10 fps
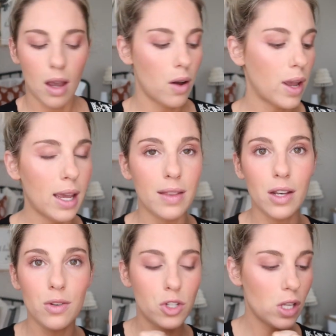Okay, and
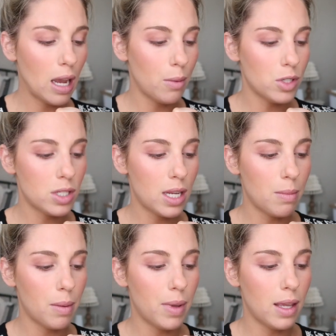then usually I will just take
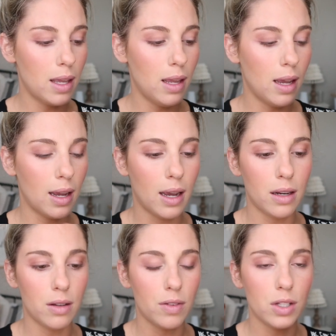my pinky and
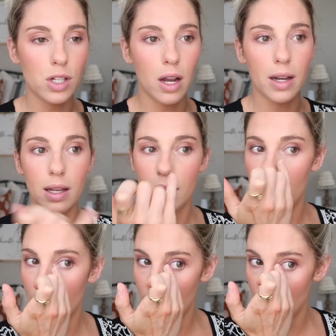kind of dot in
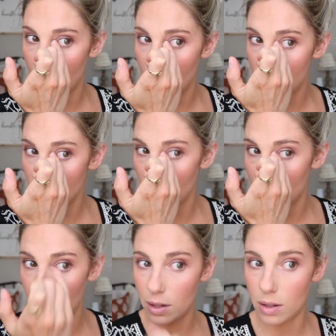here and do
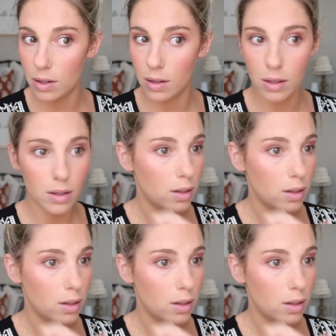a little